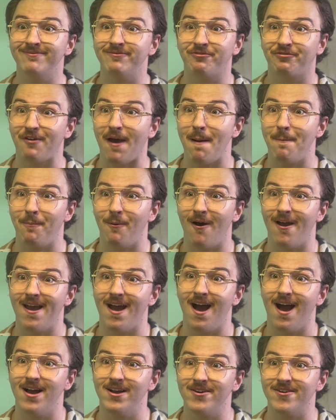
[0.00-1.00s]
Fat boy
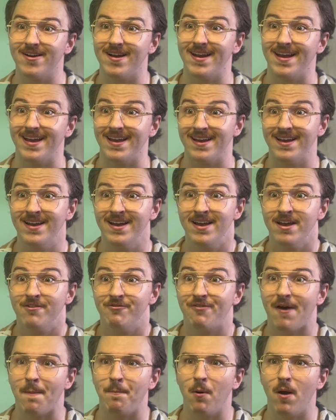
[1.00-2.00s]
hungry.
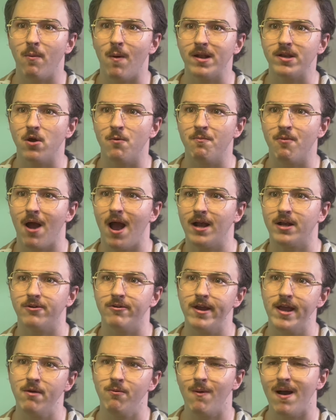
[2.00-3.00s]
Fat boy want no
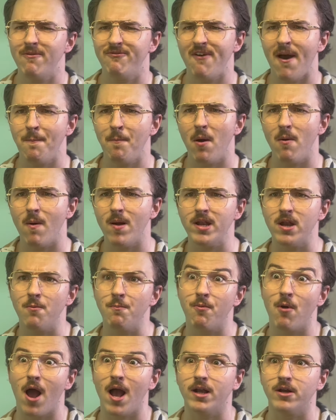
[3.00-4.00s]
broccoli. Why fat boy want no
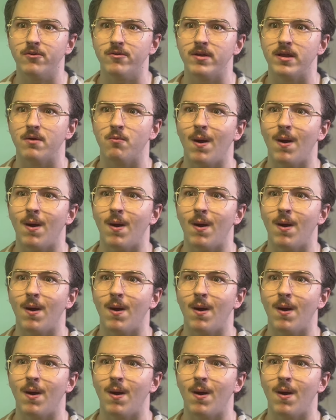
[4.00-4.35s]
broccoli?